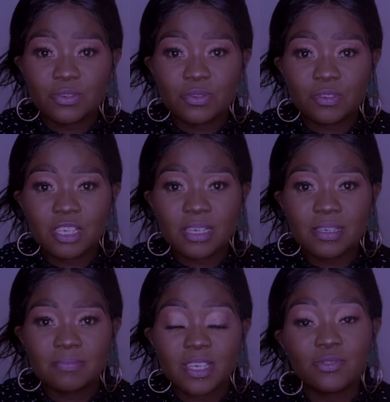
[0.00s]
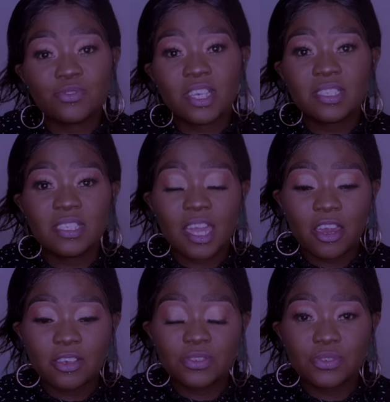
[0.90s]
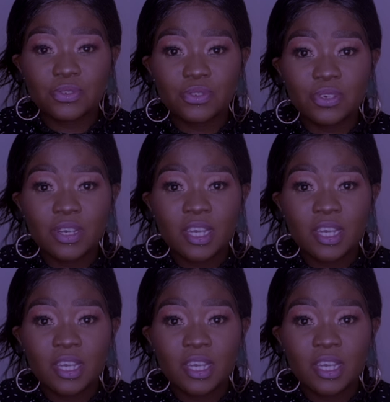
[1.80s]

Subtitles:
doing and to just encourage you